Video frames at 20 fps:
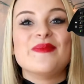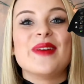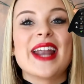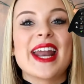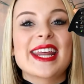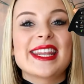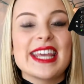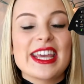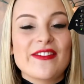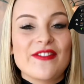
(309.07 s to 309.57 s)
But
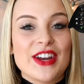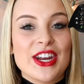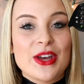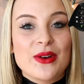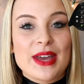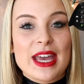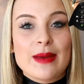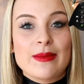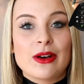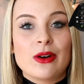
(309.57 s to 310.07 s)
I think
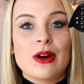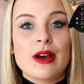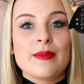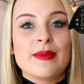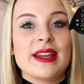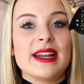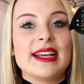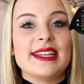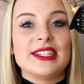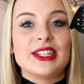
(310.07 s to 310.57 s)
video game
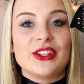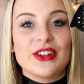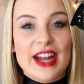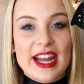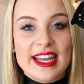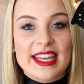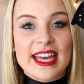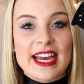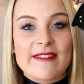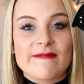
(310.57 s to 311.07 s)
equipment is a
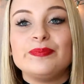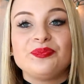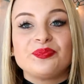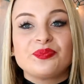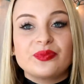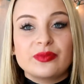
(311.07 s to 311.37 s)
great gift.